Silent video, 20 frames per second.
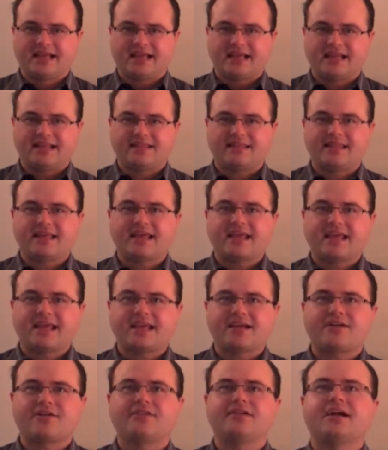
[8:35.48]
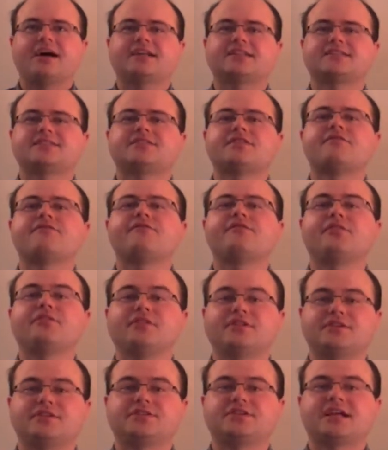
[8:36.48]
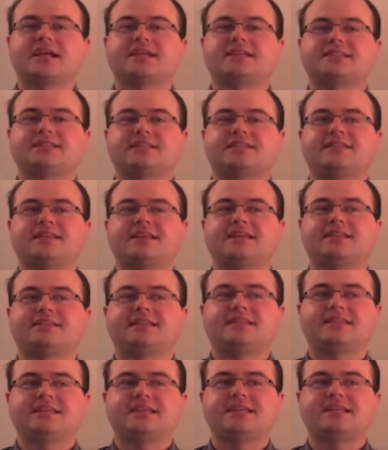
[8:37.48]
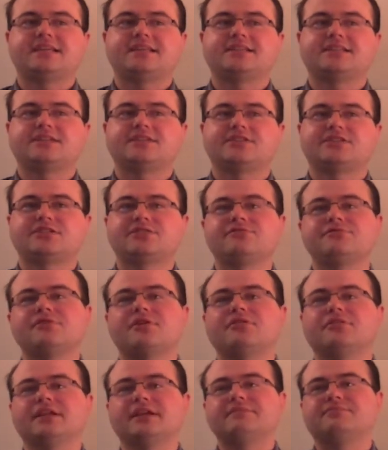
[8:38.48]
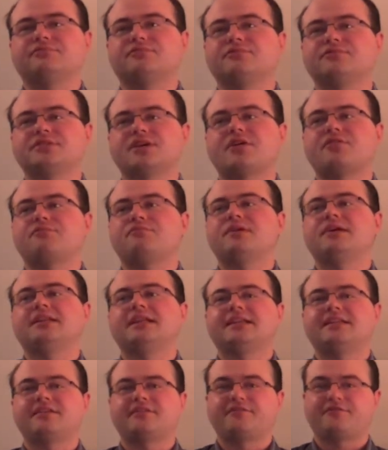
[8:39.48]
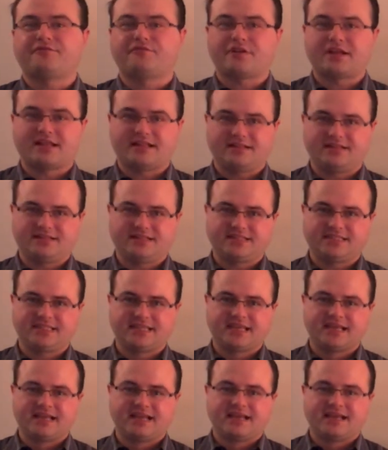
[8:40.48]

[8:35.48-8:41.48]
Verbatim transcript: And they are not so foolish as to think that these pseudo-liberals are really their friends.